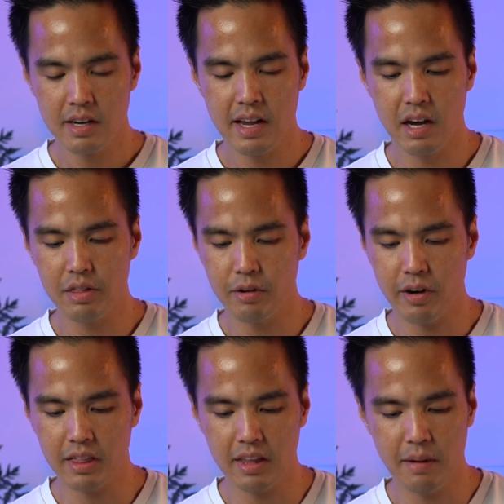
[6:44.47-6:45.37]
Now, the
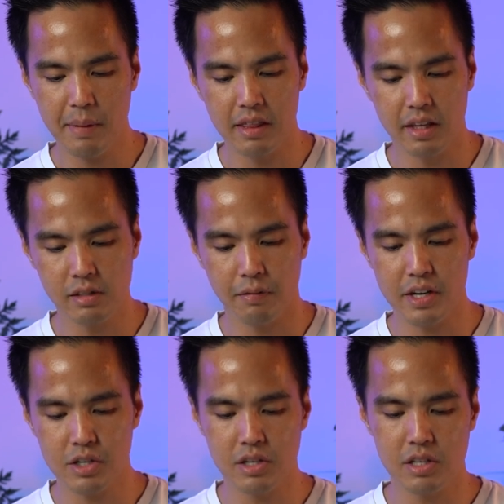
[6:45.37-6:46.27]
great thing about these
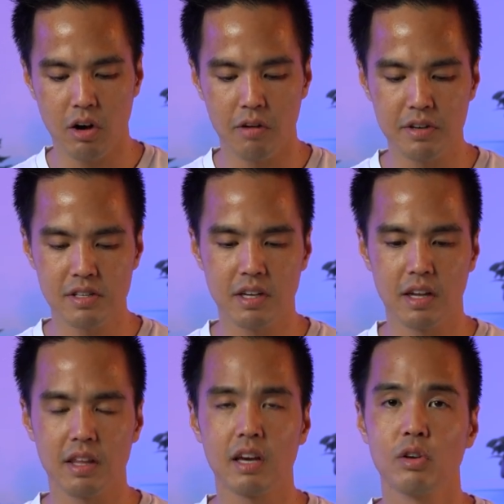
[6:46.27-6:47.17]
flashes are
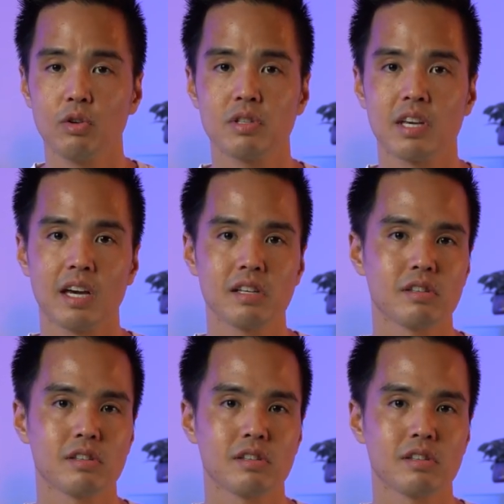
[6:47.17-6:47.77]
obviously their use case.